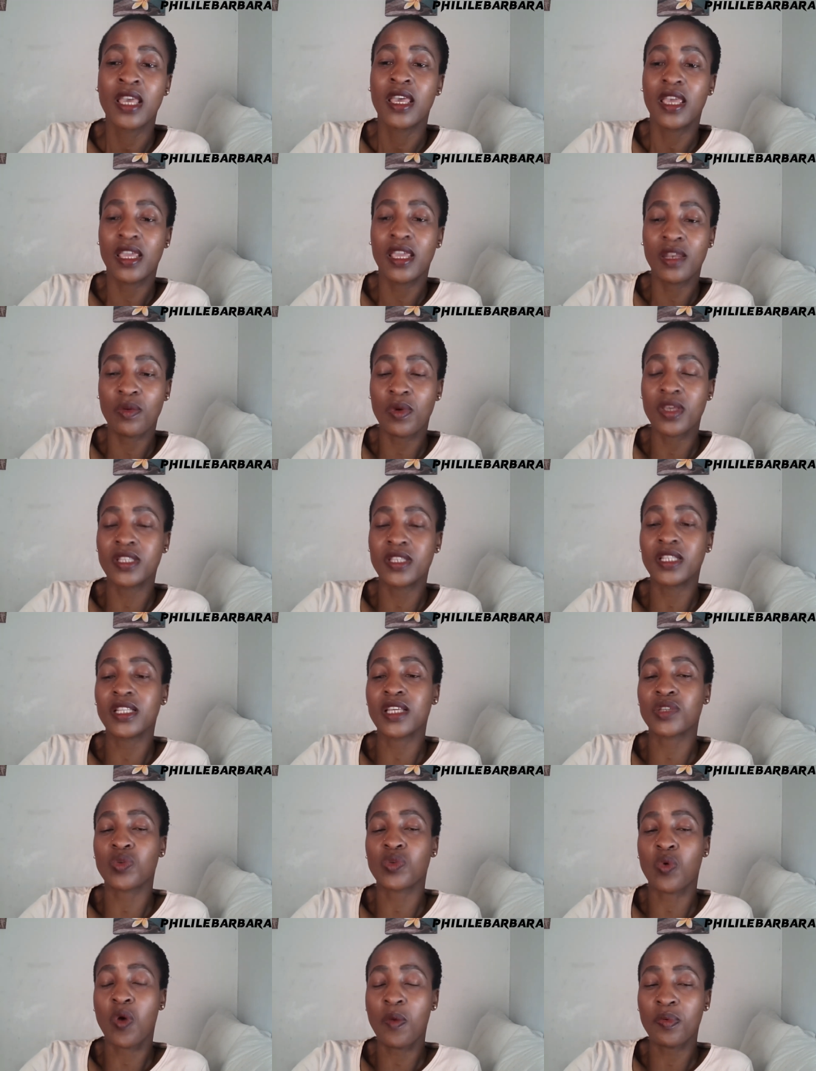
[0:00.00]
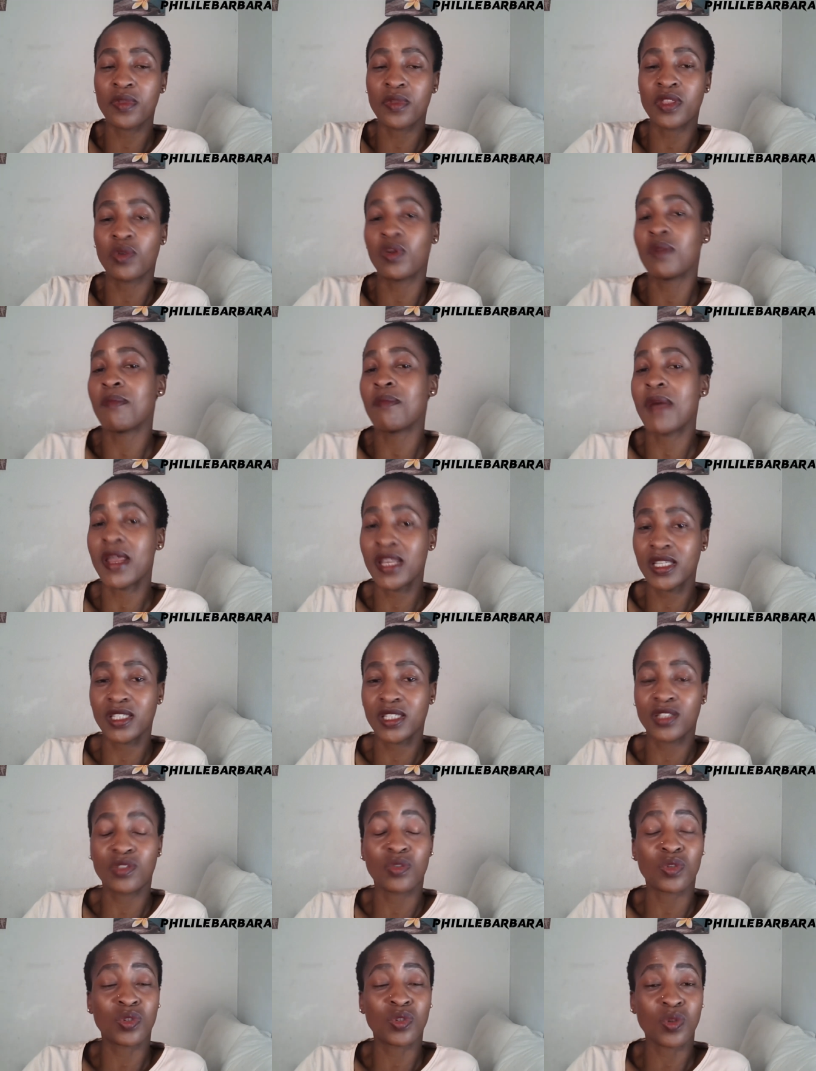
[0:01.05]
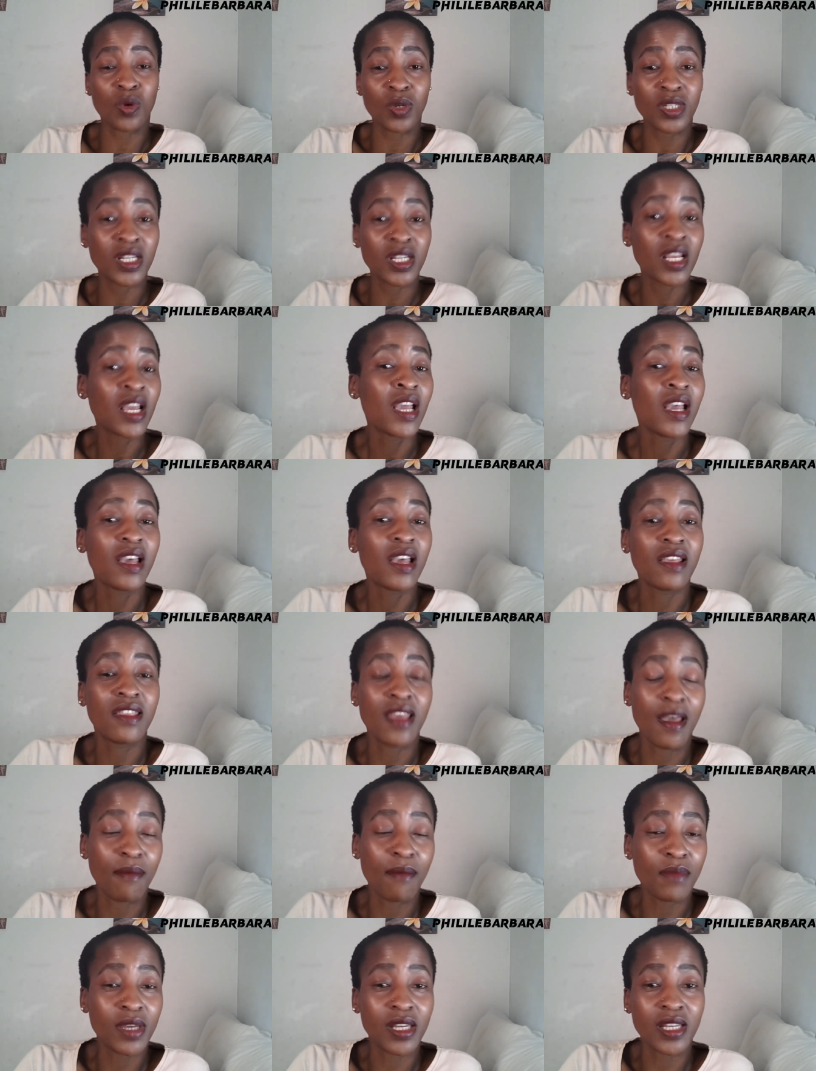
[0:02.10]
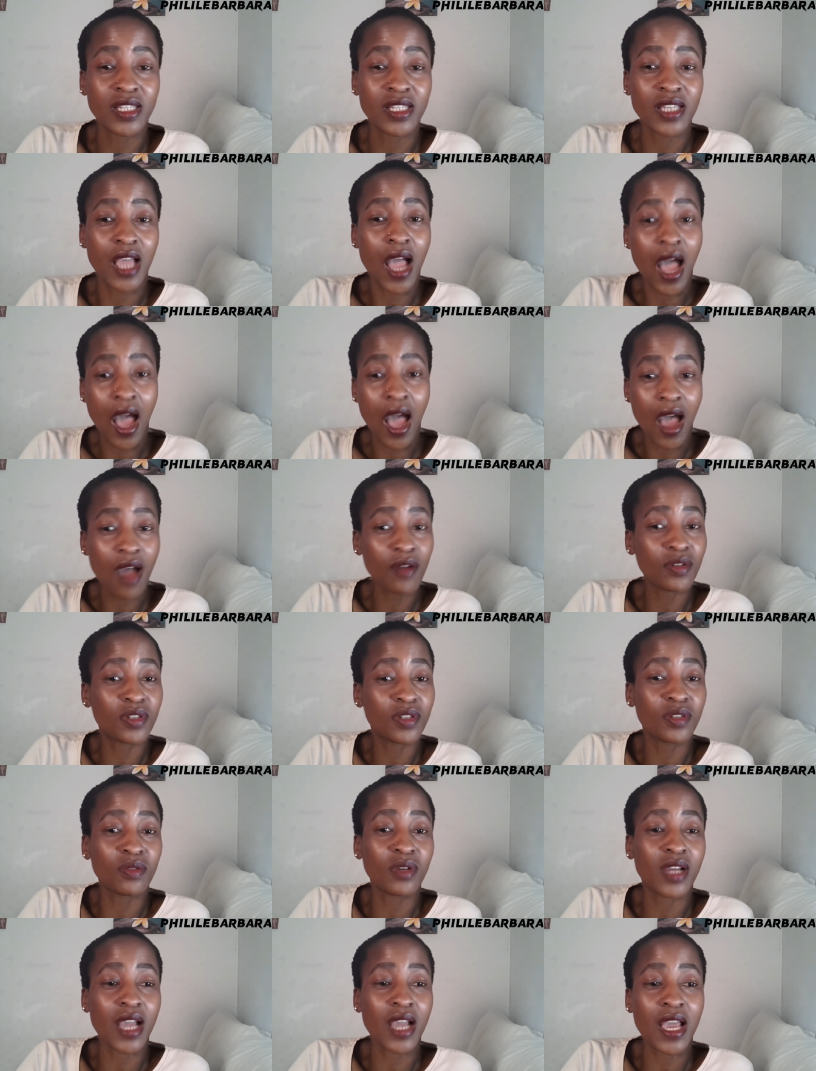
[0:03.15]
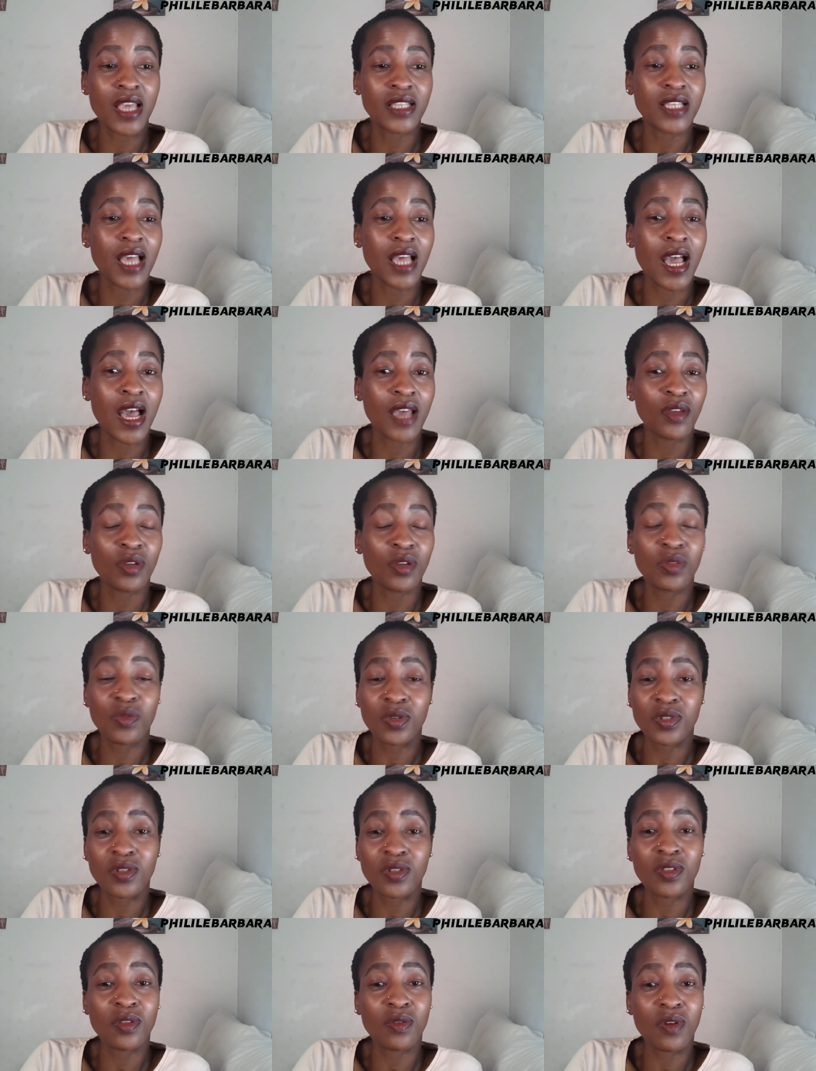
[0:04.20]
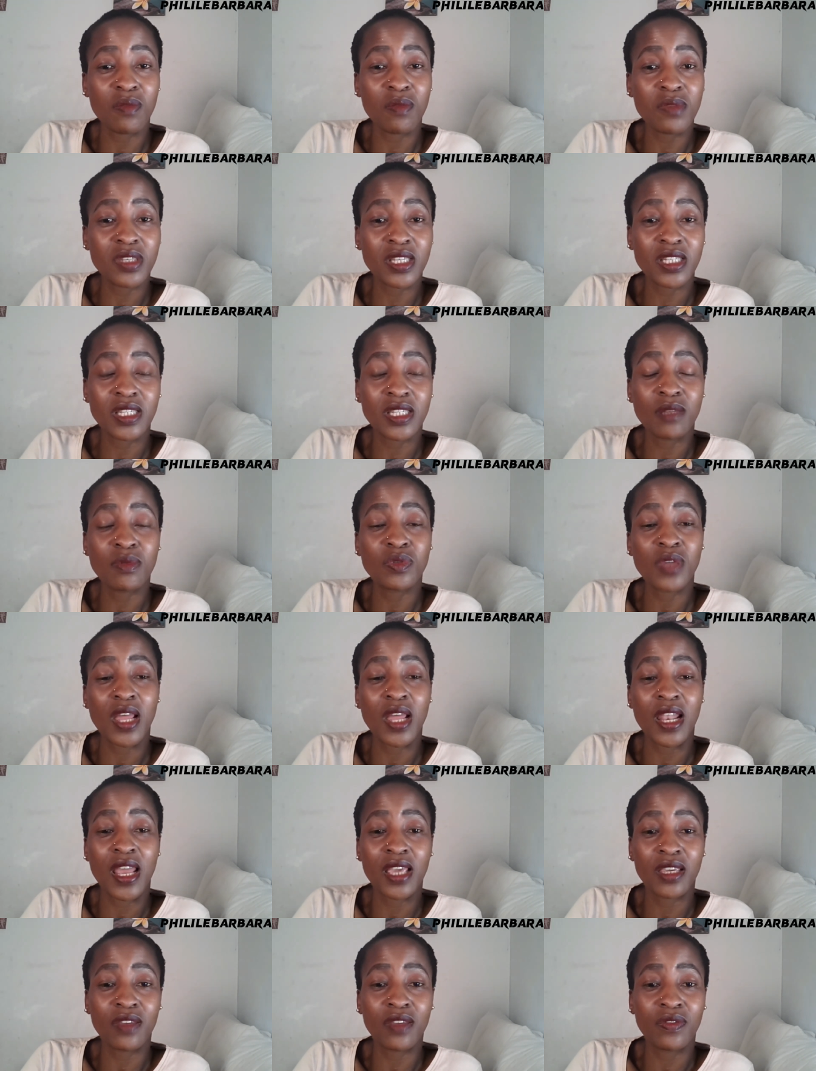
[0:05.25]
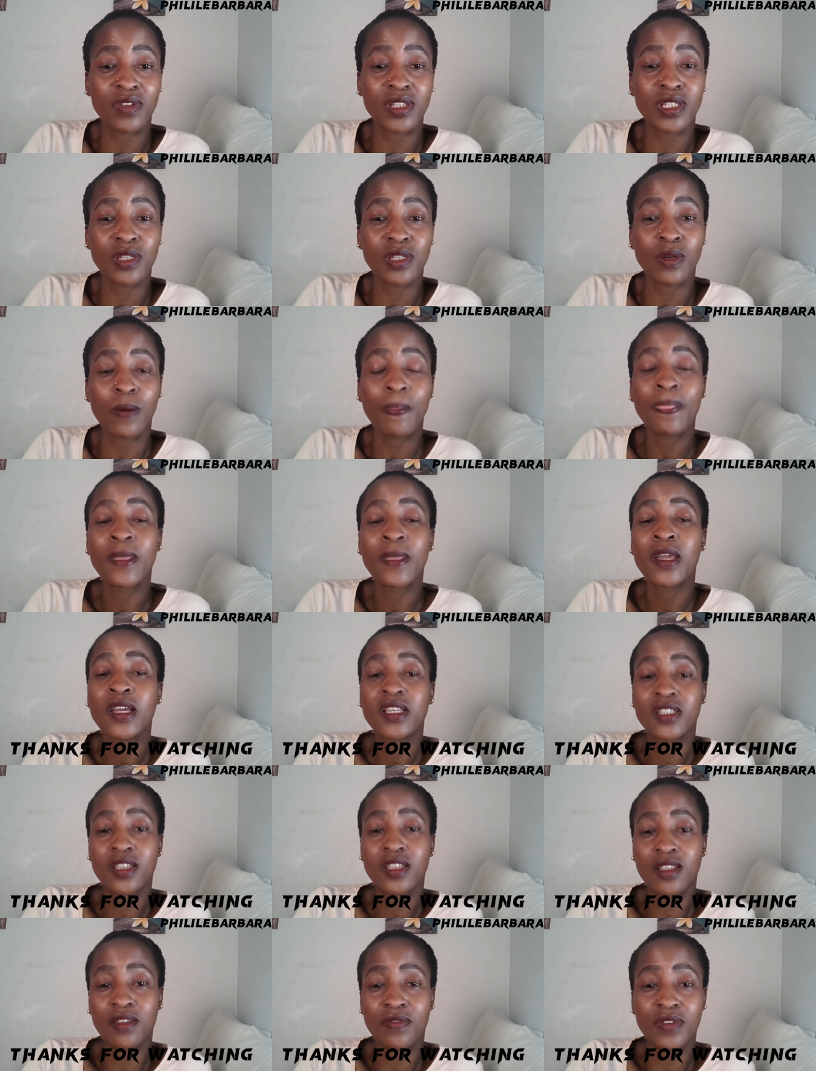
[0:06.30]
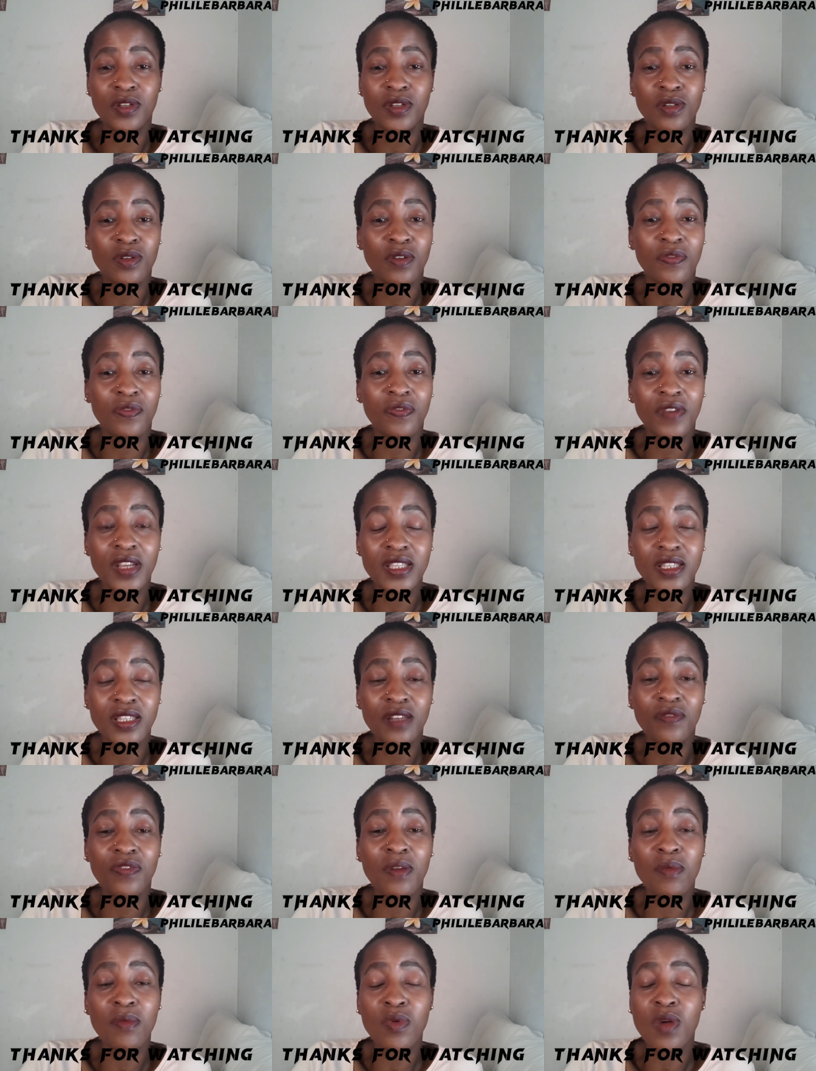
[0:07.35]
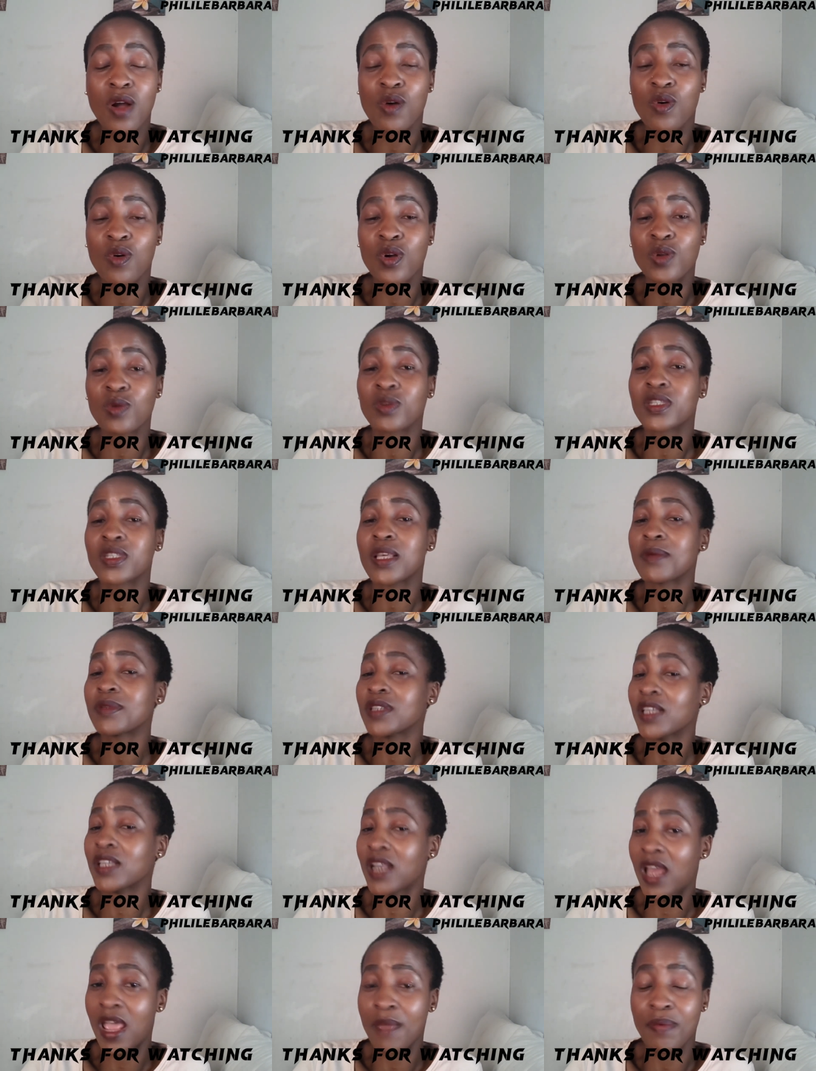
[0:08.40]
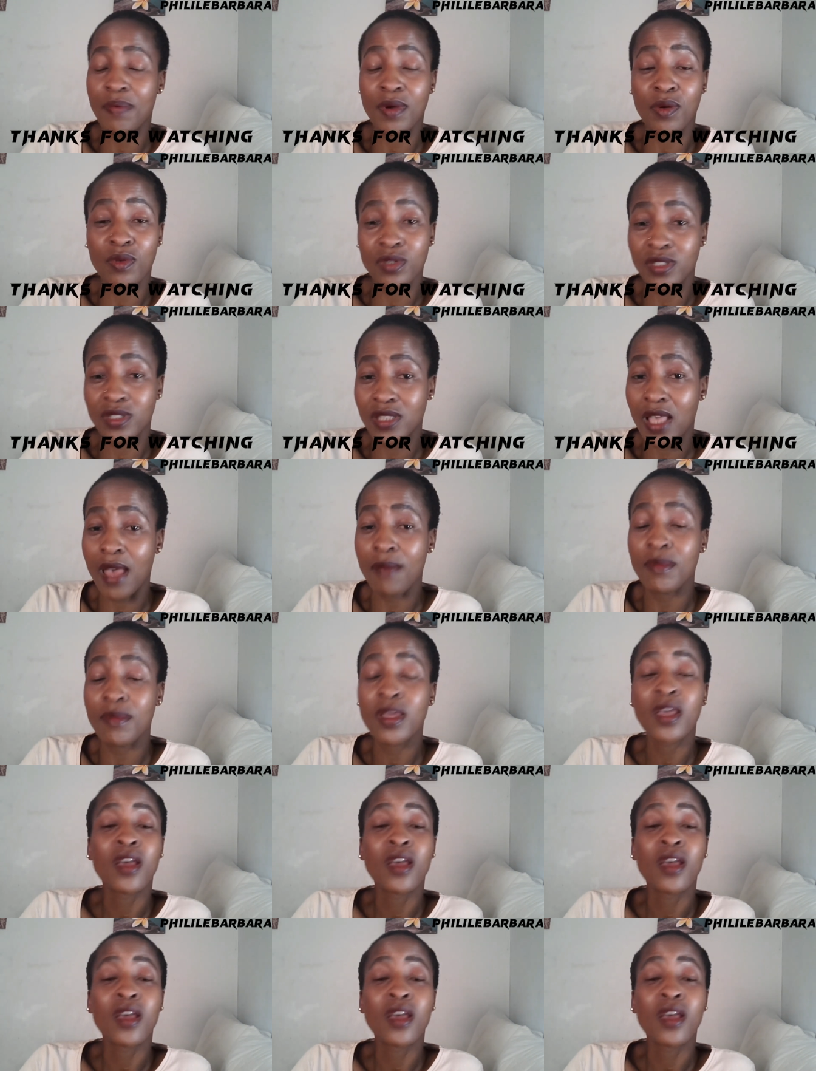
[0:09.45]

Anyways, let us hope they will manage to sort their marriage out, you guys. Uh, your thoughts on the comment section. If you like the video, share the video to your friends and family who are caught. Look, subscribe and kosiyam.